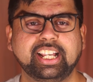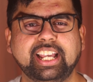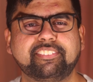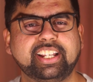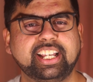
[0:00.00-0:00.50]

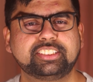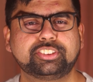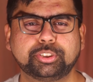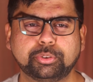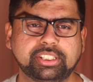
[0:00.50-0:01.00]
I've
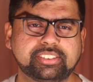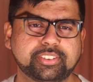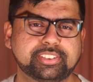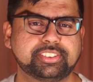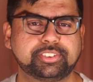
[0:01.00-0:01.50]
added two
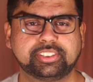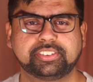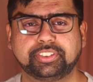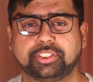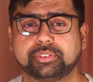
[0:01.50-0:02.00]
resources to
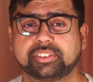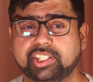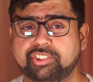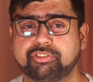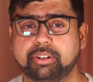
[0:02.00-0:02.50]
this video's
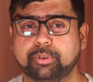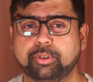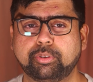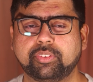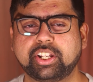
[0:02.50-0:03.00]
Git
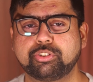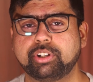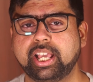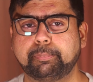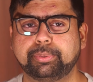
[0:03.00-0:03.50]
repo that should
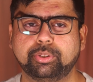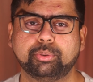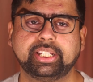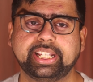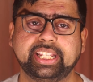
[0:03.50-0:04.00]
help
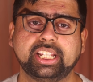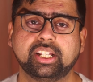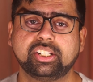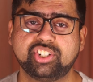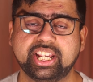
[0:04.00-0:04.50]
you getting
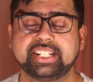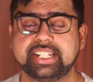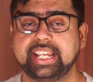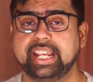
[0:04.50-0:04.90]
JIT